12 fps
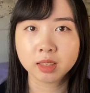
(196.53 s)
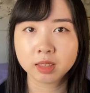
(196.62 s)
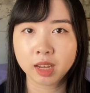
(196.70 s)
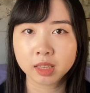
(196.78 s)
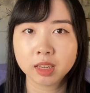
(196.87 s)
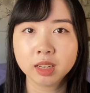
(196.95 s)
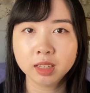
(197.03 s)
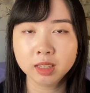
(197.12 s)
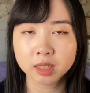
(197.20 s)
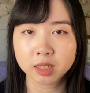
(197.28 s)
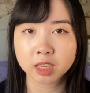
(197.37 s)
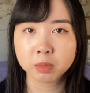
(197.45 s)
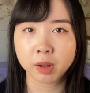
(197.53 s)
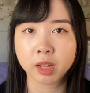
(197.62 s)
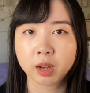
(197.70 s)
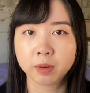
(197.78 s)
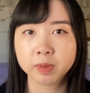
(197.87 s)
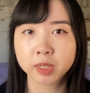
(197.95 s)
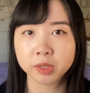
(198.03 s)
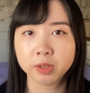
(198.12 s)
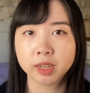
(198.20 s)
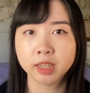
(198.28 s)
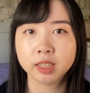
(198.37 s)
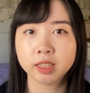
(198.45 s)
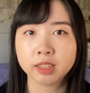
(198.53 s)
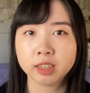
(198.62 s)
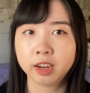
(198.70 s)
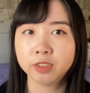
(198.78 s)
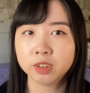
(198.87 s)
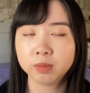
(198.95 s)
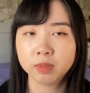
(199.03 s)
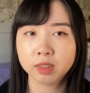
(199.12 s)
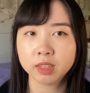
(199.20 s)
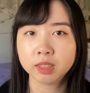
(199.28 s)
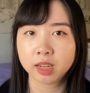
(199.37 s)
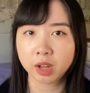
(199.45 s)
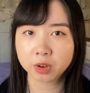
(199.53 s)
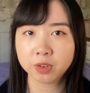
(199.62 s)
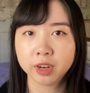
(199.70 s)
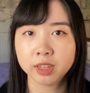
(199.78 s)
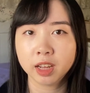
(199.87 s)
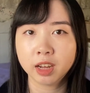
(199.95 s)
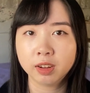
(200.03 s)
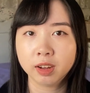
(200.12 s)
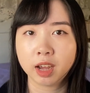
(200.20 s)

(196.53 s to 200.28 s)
Technically, this next product I'm going to show you guys is not from the StyleKorean haul.